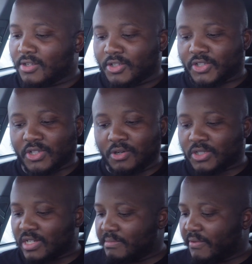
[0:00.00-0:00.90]
So
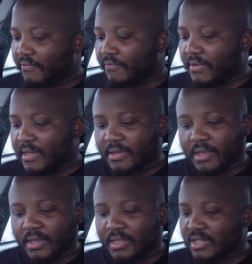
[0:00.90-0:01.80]
it's gonna be
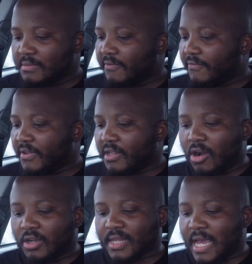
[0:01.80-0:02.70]
very
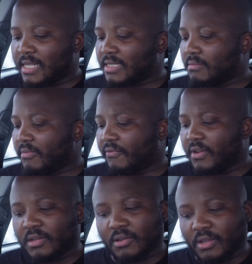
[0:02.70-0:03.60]
hot, guys. It's gonna be
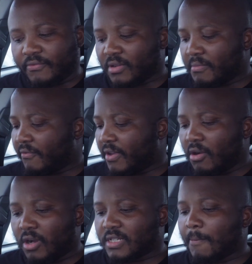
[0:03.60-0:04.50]
very
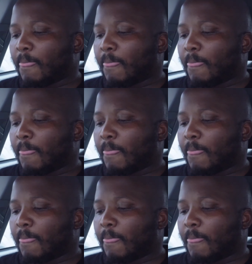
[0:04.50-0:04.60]
hot.